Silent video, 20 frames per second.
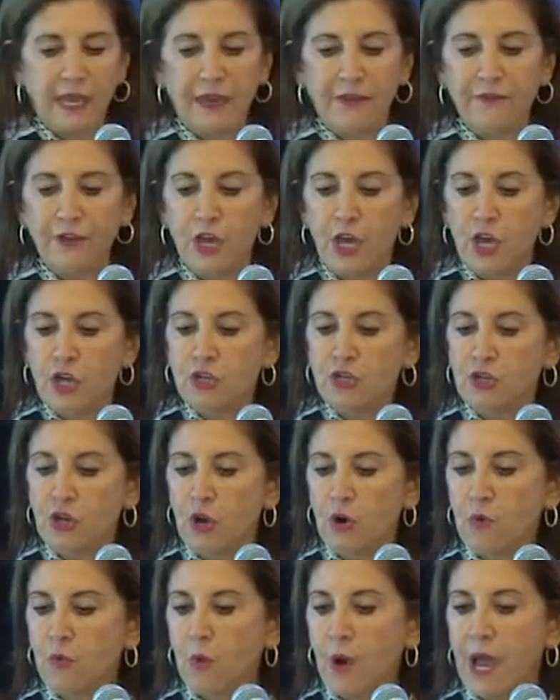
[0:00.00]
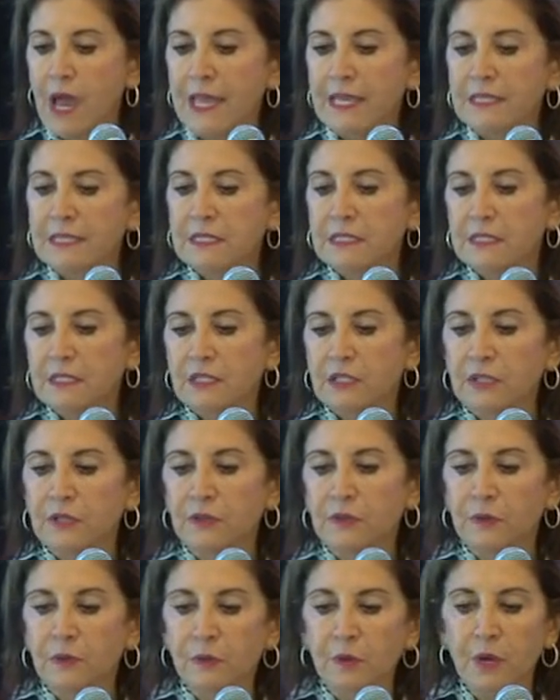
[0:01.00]
have no rights
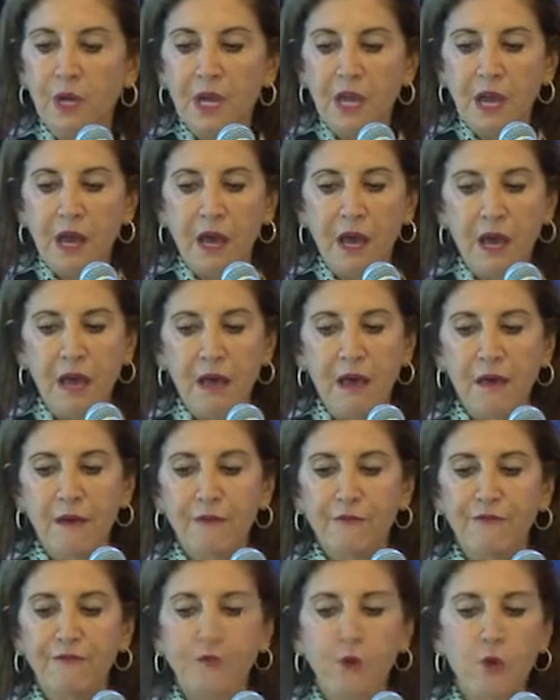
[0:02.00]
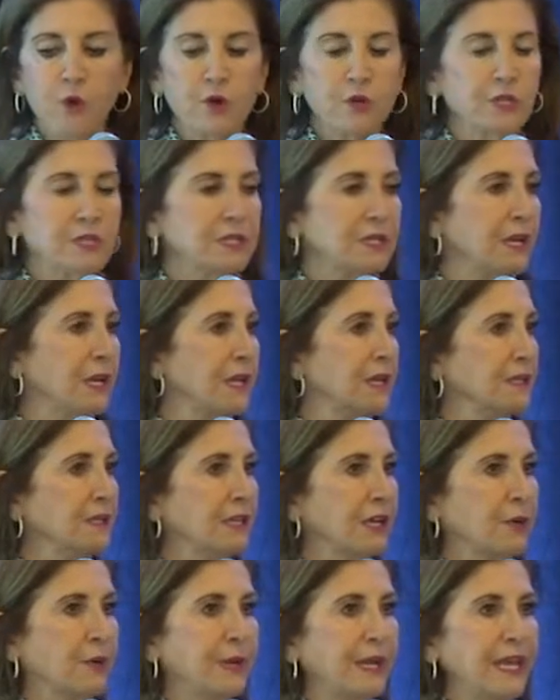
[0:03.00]
to force a
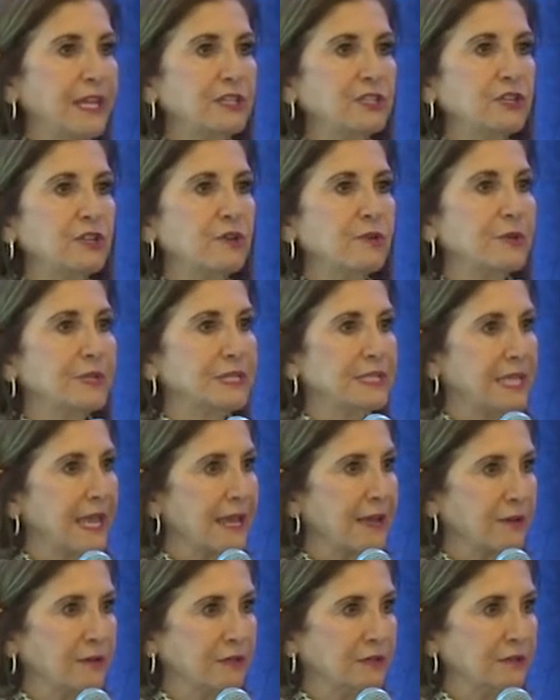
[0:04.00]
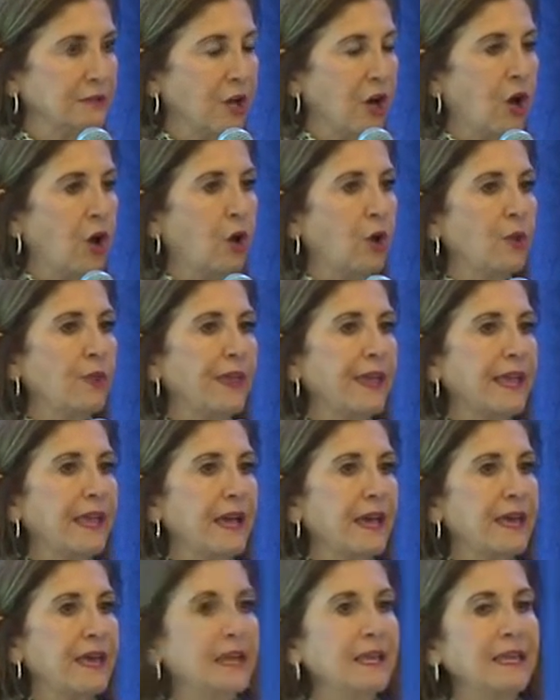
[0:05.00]
liquidation or a sale. All they
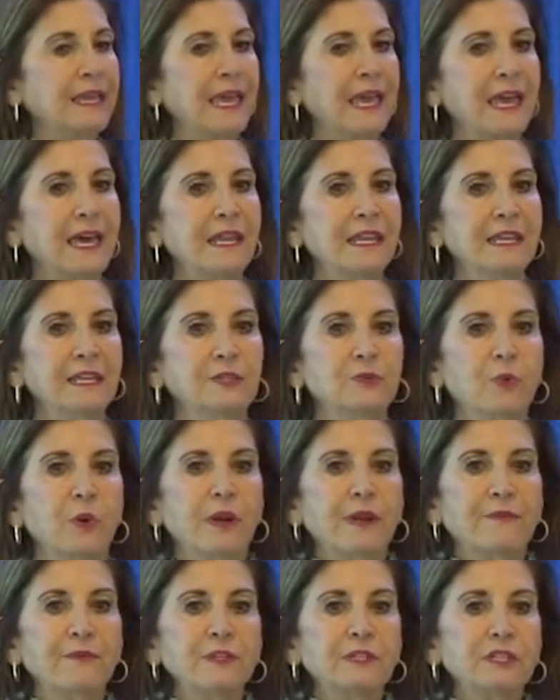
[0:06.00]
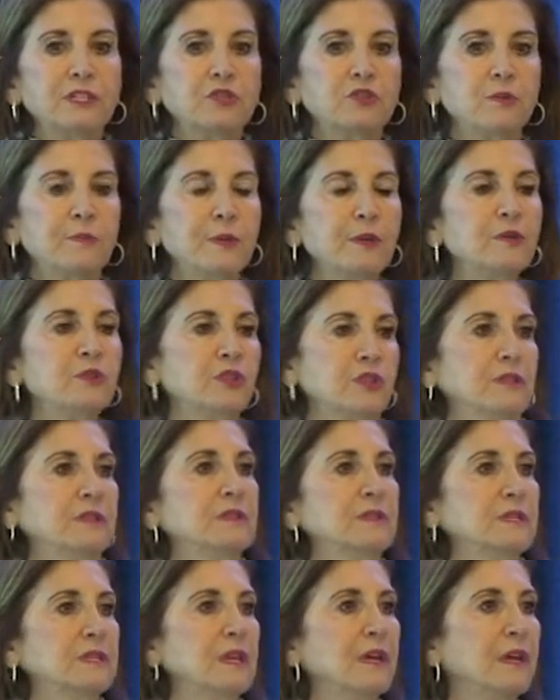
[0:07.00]
get is whatever
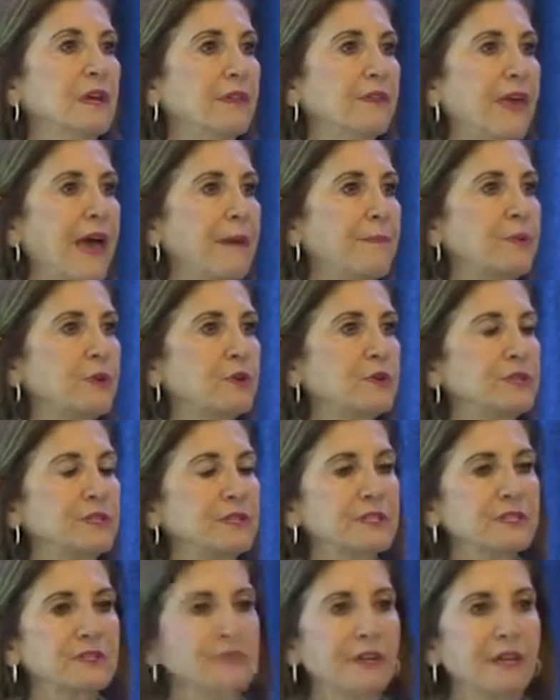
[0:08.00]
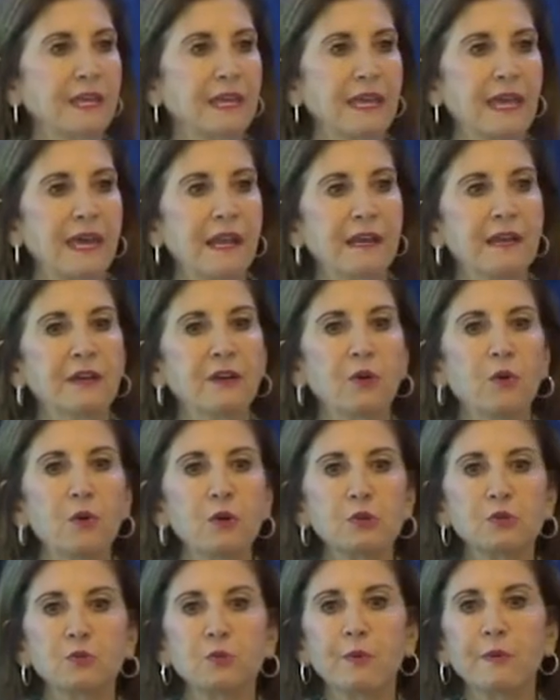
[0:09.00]
distributions that person is going to get. And of
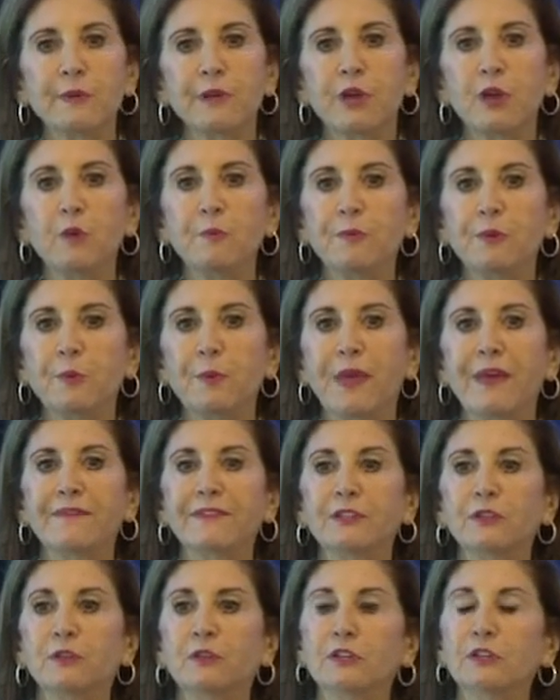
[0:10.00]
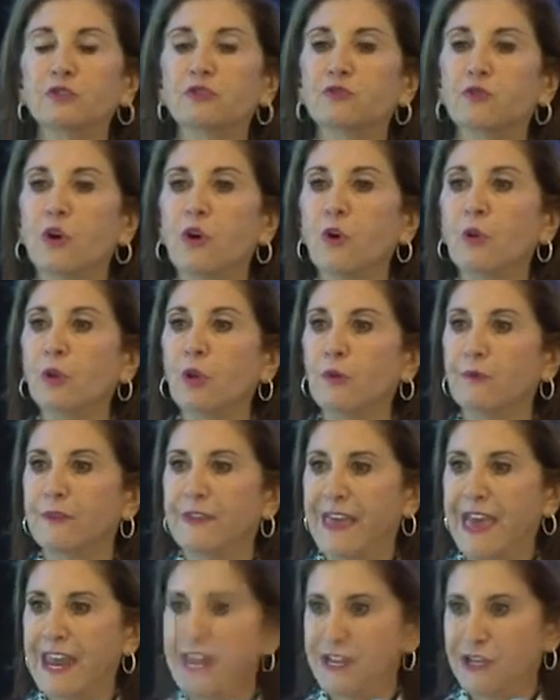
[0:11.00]
course, we would hope that we have a little control over
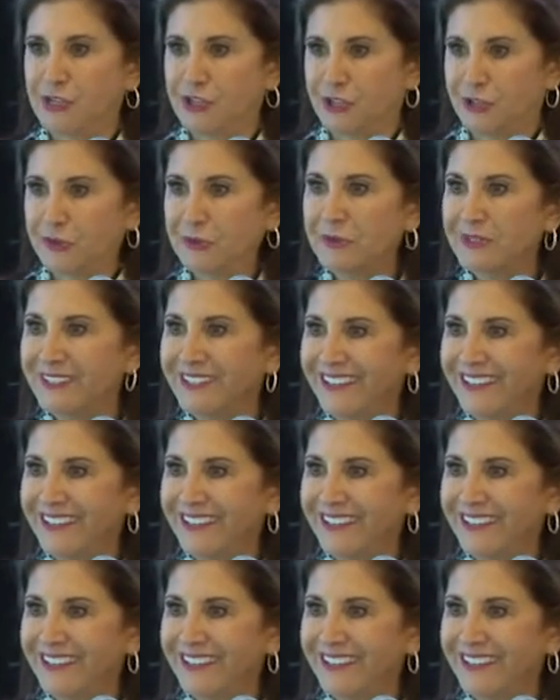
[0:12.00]
that issue.